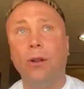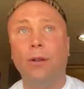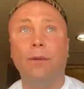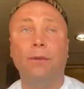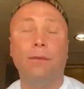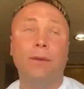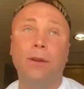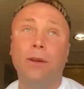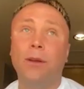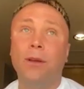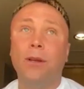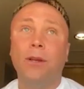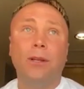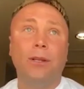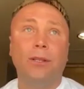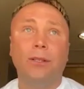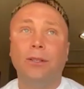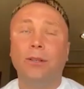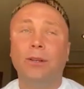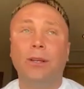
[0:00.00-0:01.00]
And
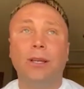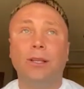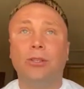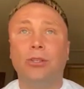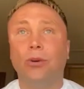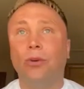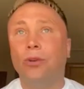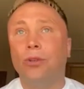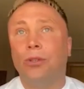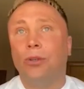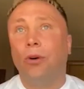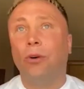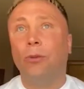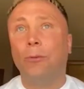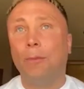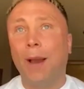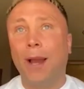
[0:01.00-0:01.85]
oh yeah, George North